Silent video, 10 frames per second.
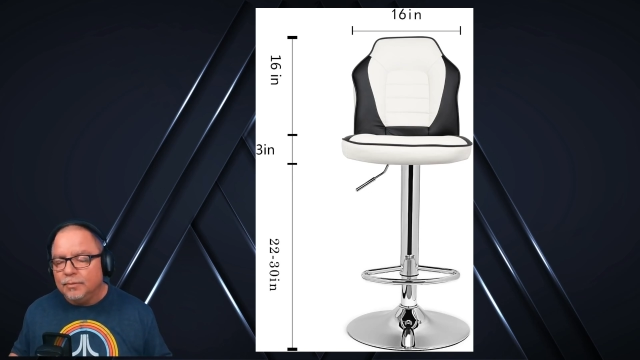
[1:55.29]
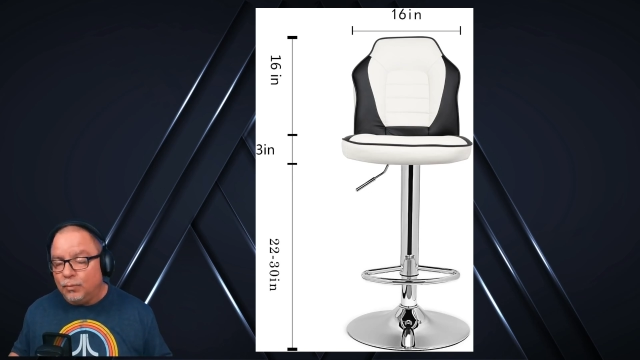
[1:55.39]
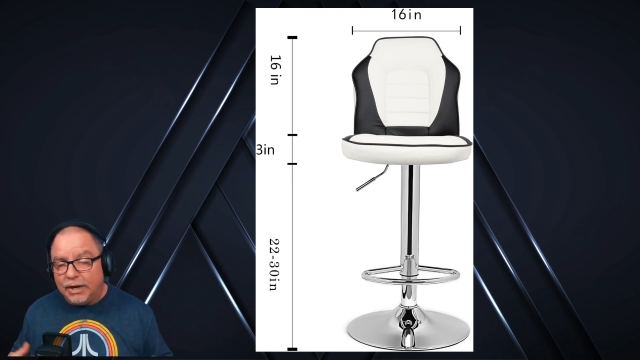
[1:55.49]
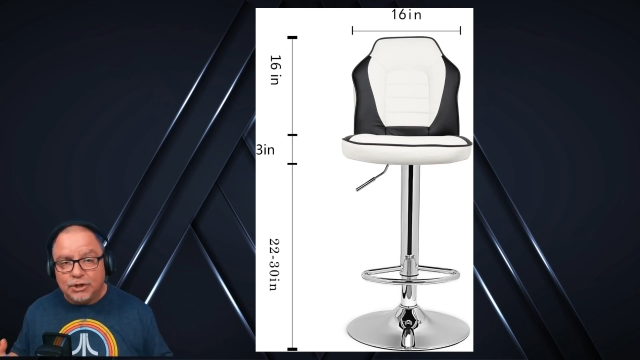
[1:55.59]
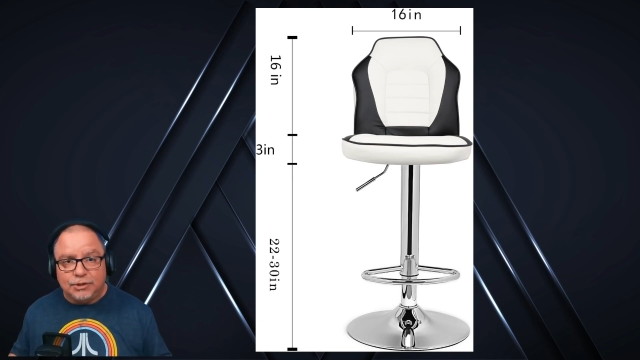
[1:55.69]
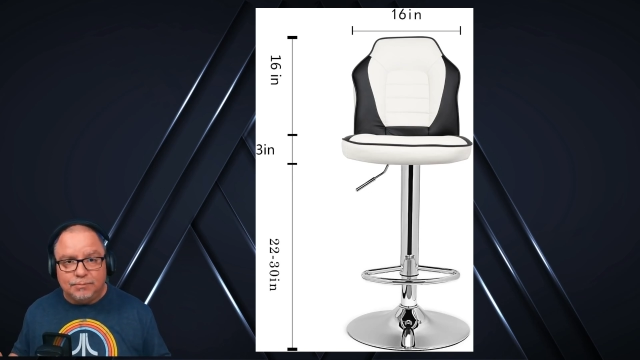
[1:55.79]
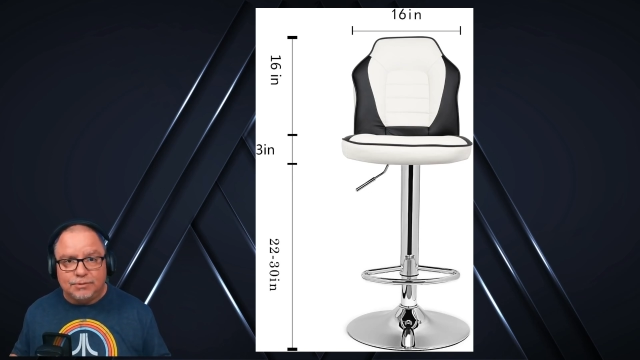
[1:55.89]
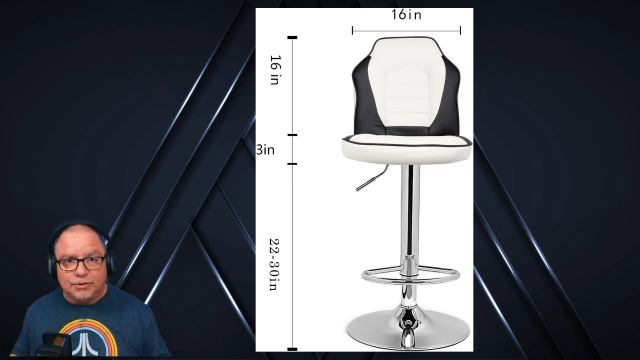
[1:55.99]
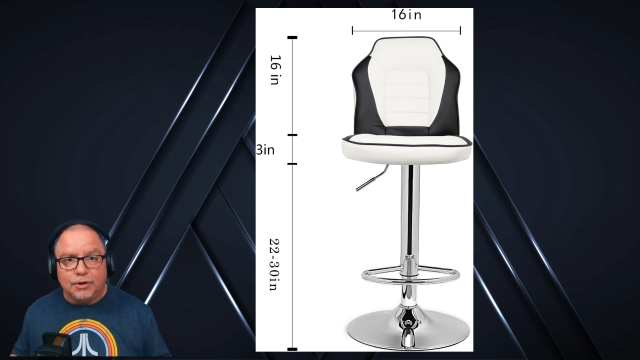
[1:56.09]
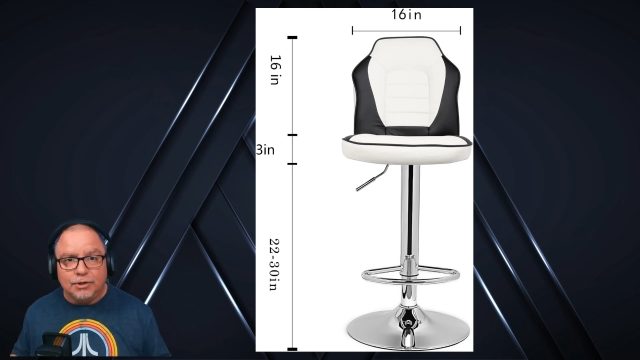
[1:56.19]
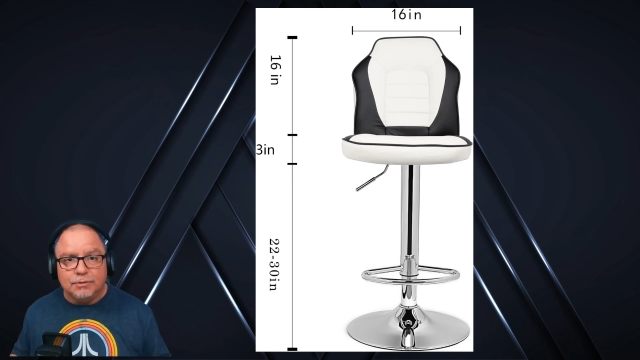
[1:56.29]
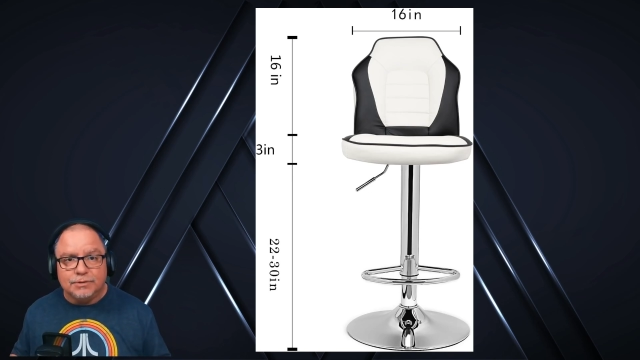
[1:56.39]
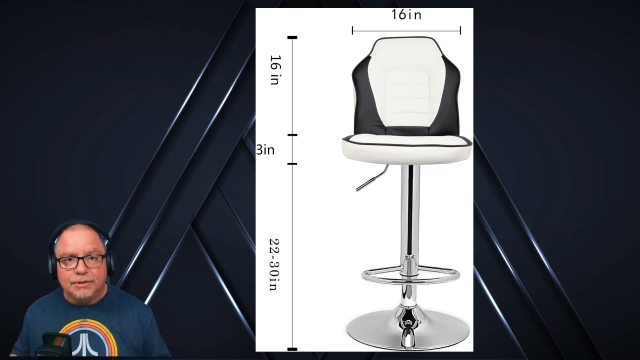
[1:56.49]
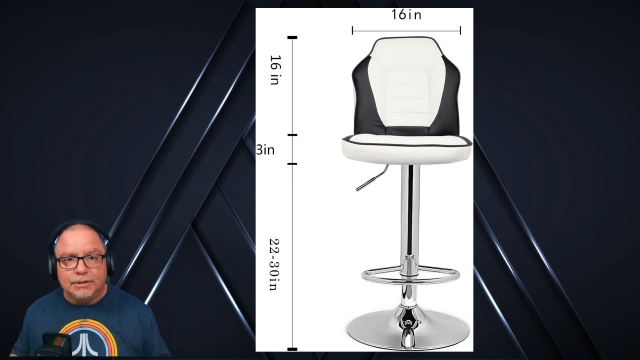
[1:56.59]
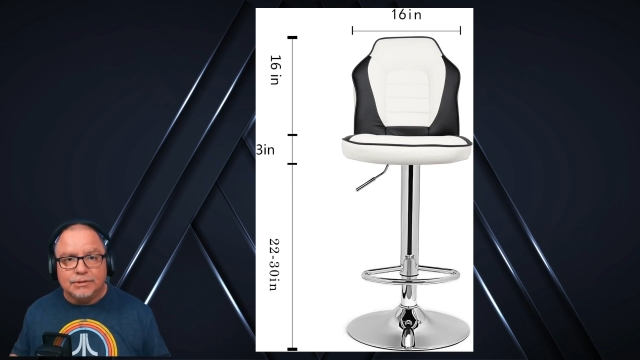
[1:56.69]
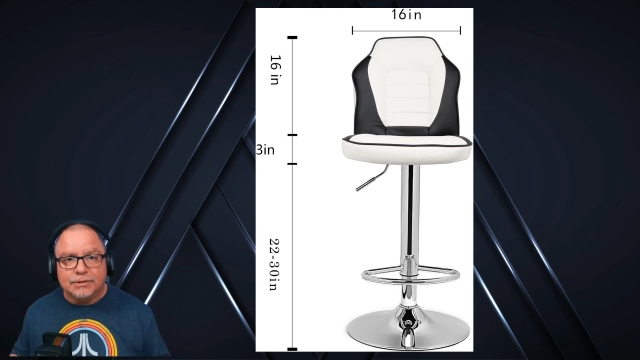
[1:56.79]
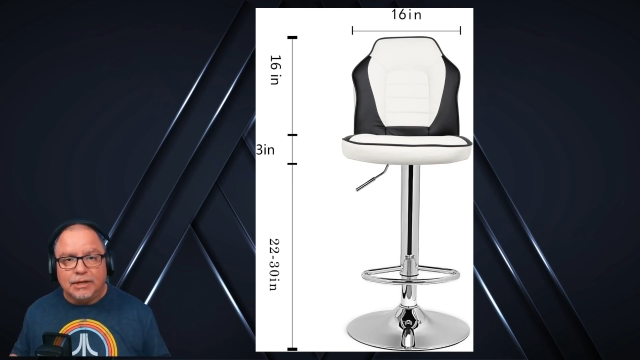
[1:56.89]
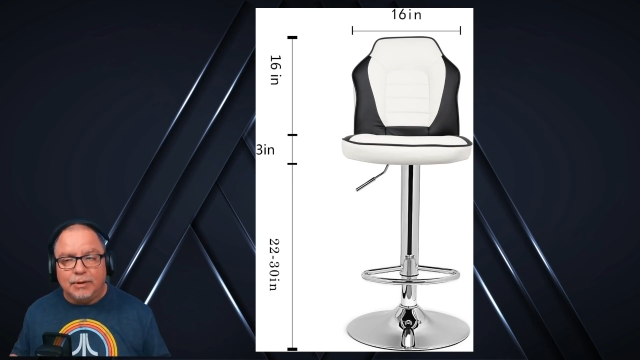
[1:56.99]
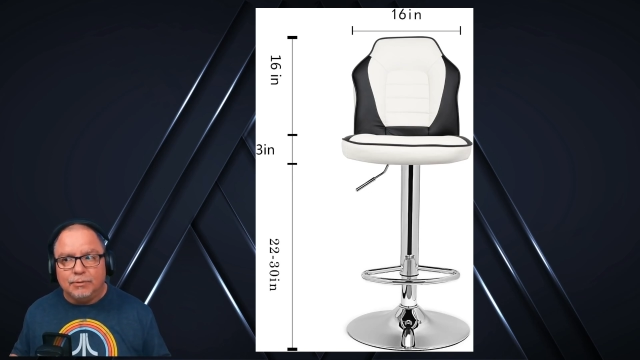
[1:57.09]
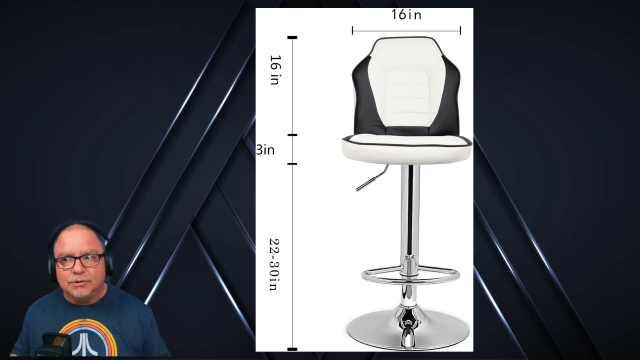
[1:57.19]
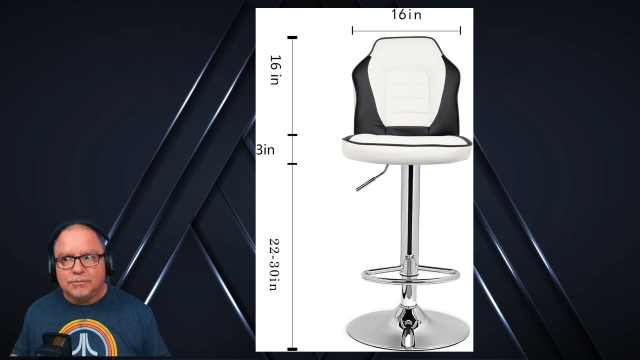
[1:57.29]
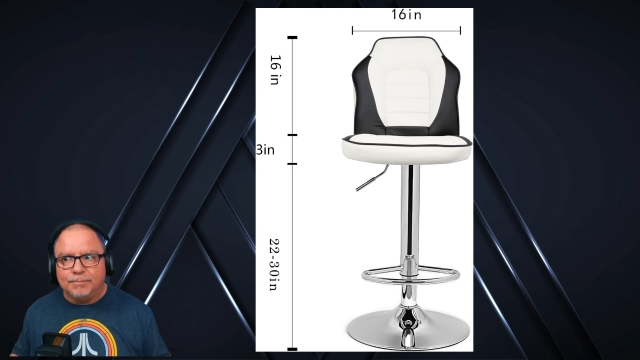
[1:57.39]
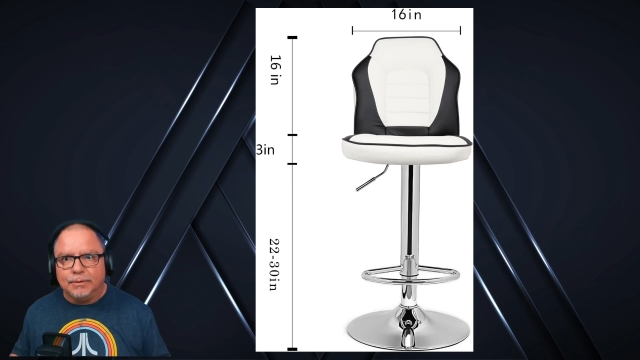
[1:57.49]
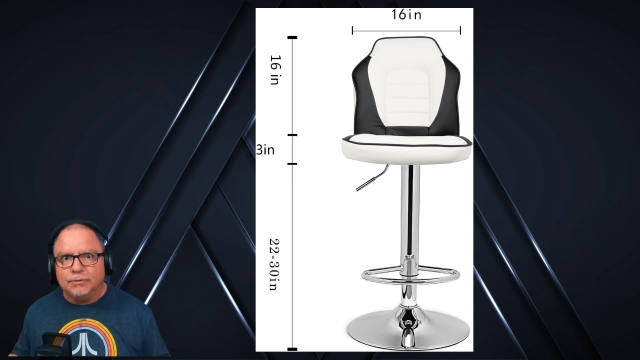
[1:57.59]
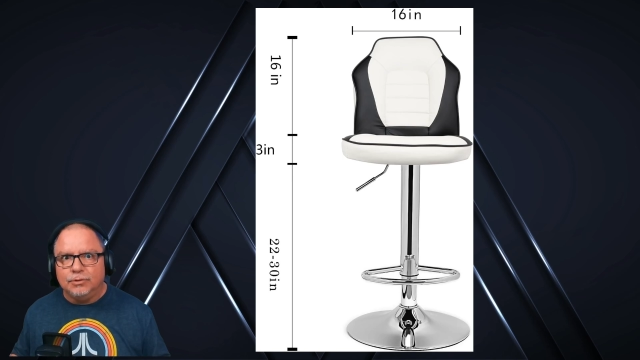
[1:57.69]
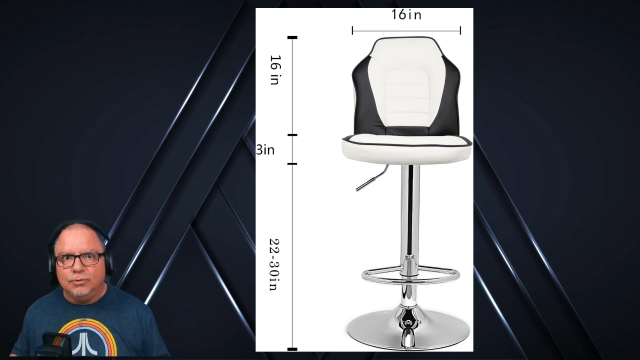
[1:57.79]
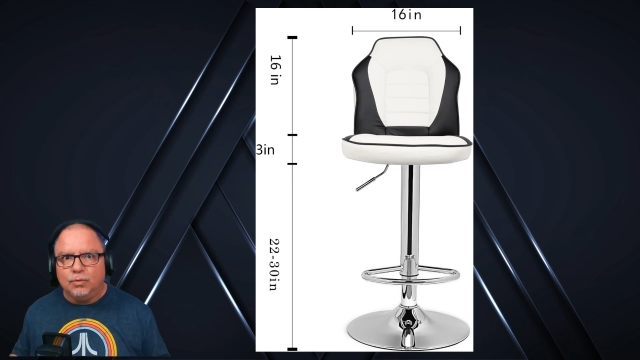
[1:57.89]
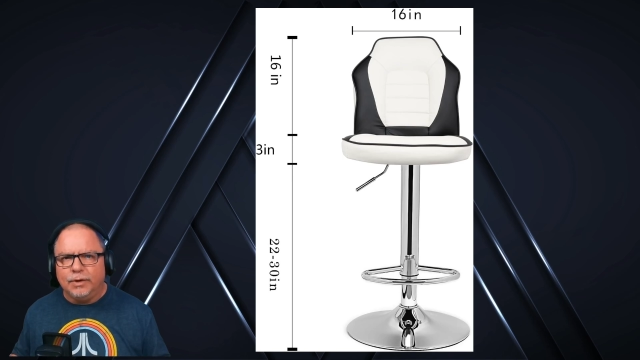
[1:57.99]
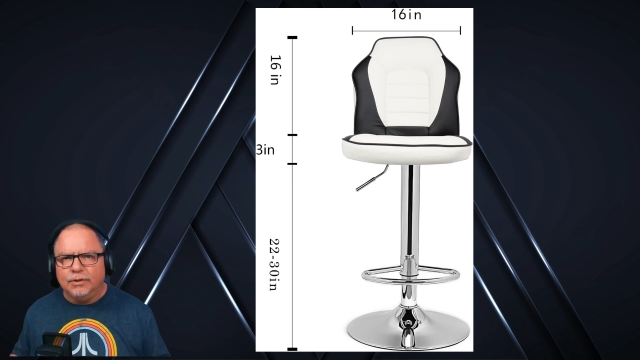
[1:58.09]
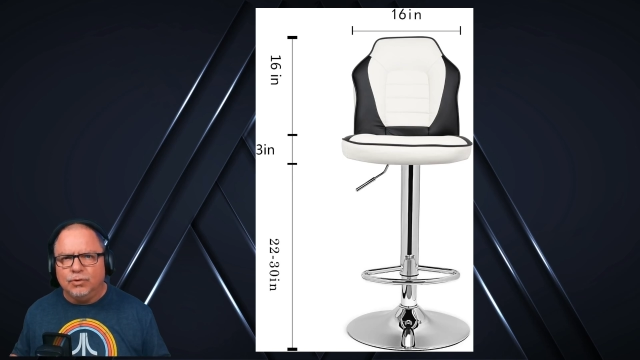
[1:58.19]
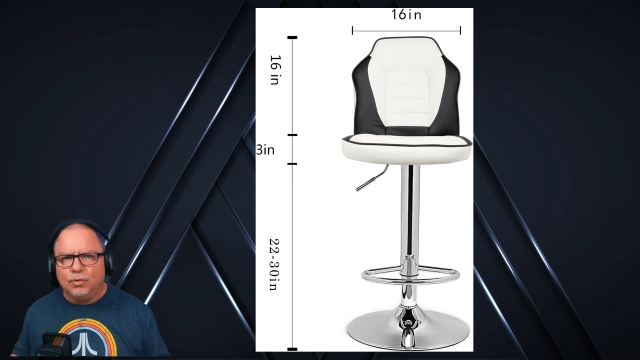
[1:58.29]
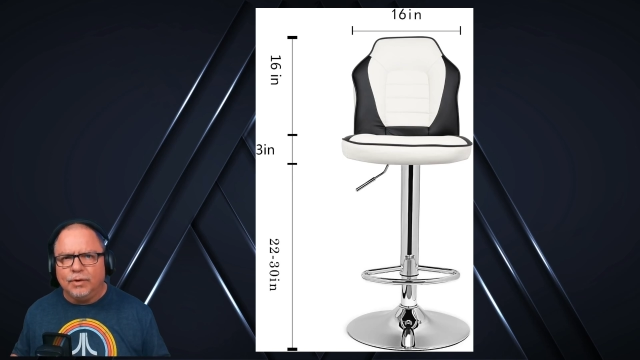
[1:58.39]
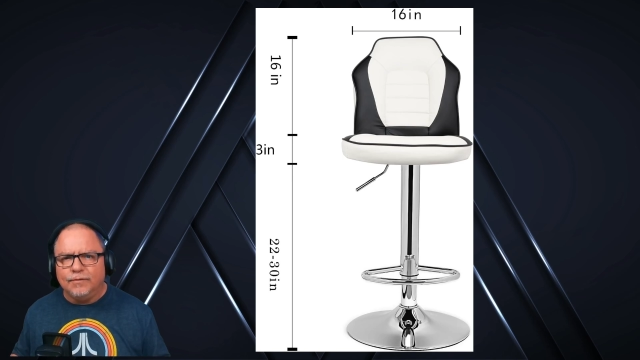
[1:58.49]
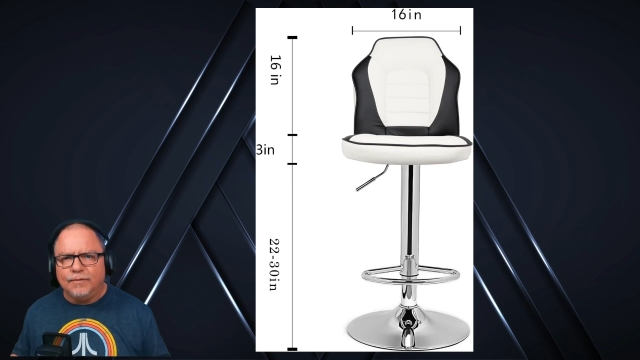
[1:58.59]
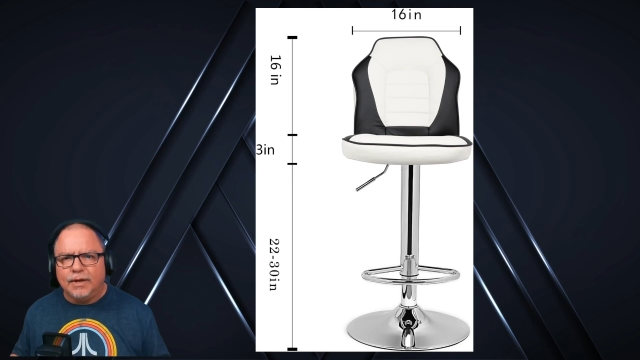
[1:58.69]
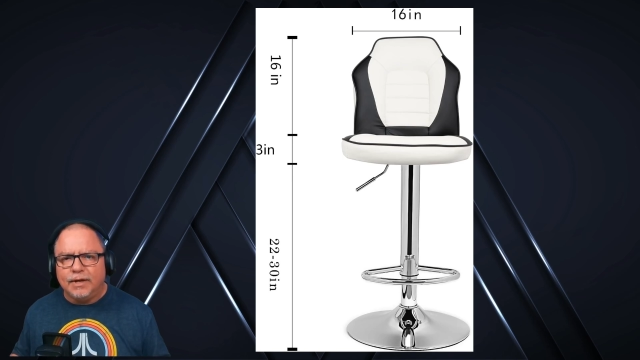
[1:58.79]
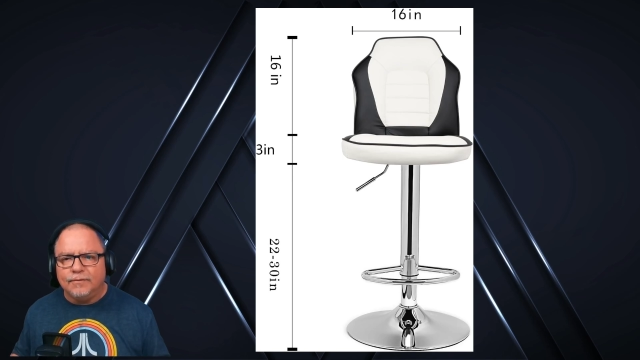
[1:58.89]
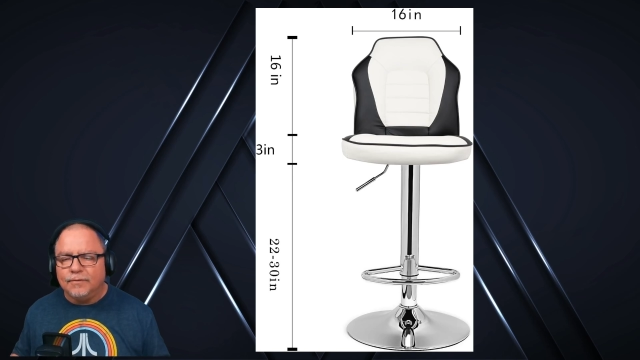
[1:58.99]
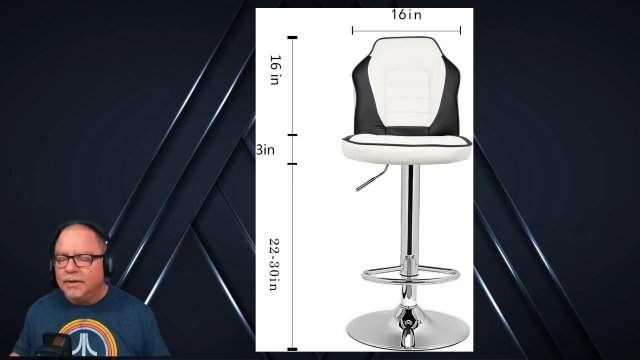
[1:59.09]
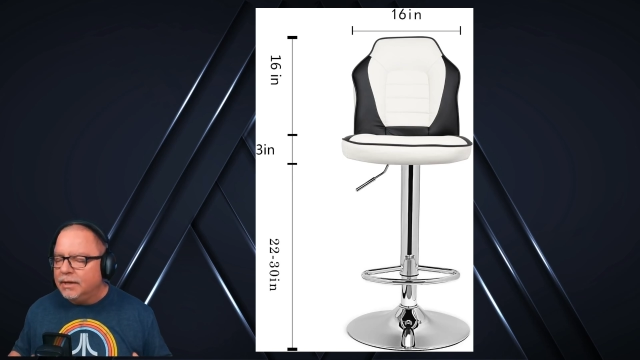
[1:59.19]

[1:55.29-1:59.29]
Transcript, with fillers: When I actually started using these, I was about two twenty, two twenty-five.